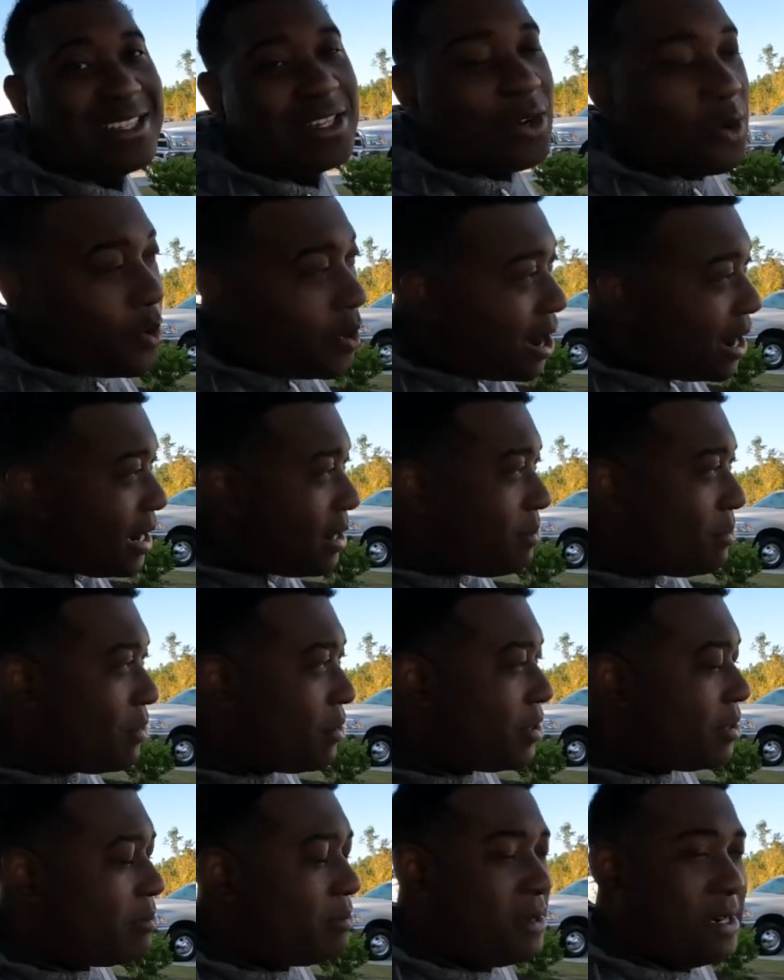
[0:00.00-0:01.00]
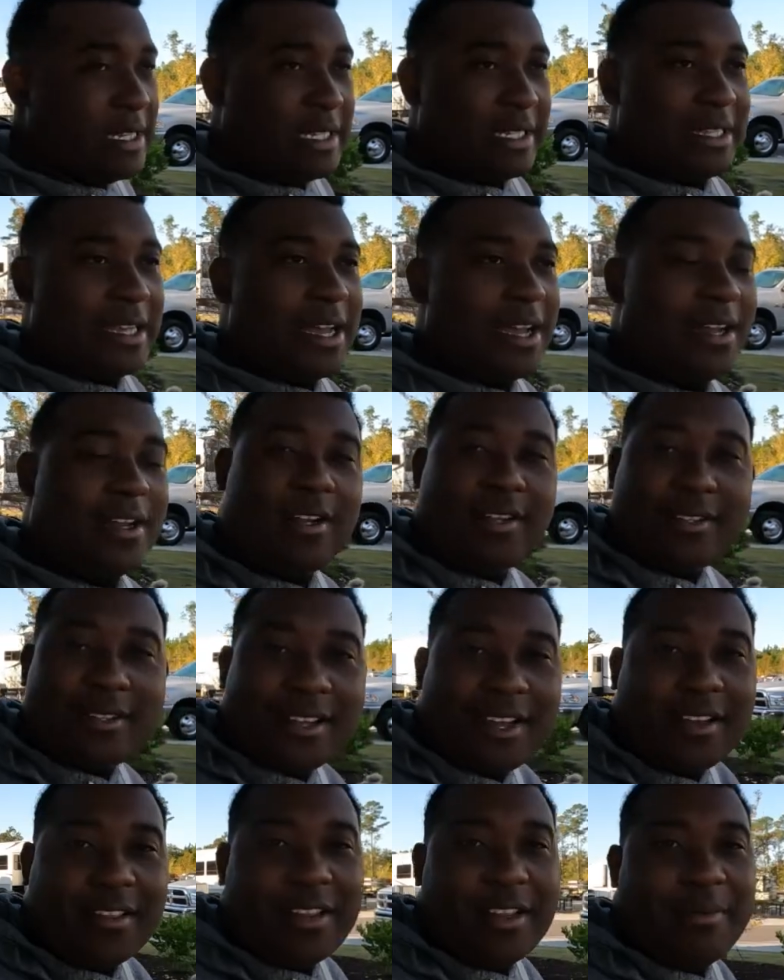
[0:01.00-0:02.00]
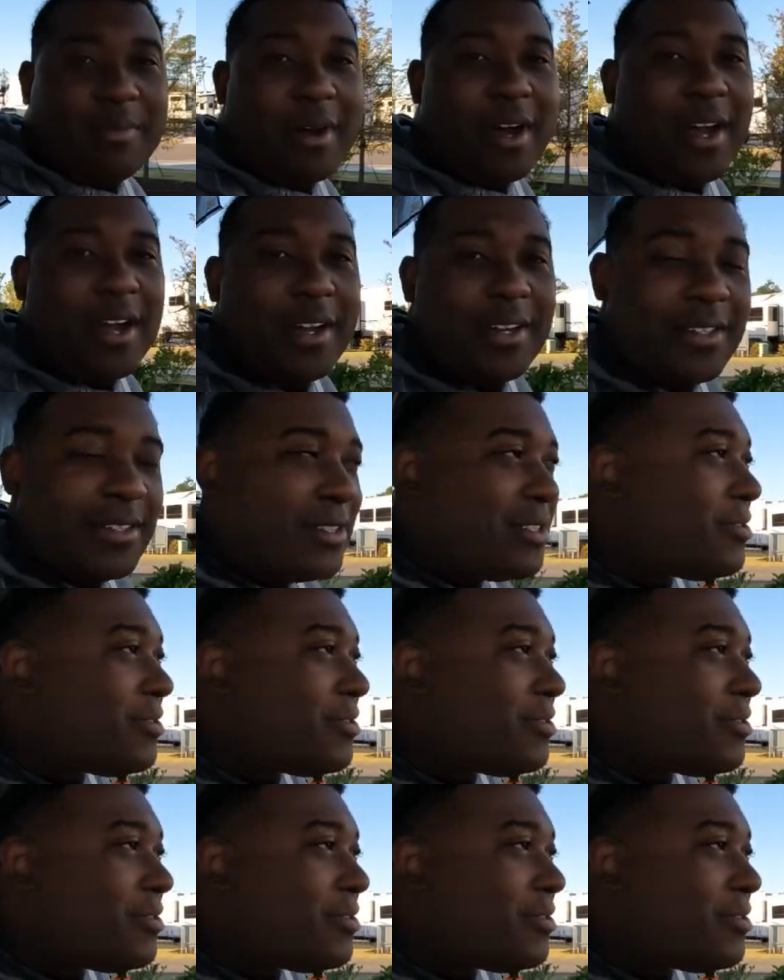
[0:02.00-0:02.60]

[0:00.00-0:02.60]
and quiet morning, but it's not. It's Carolina Pines.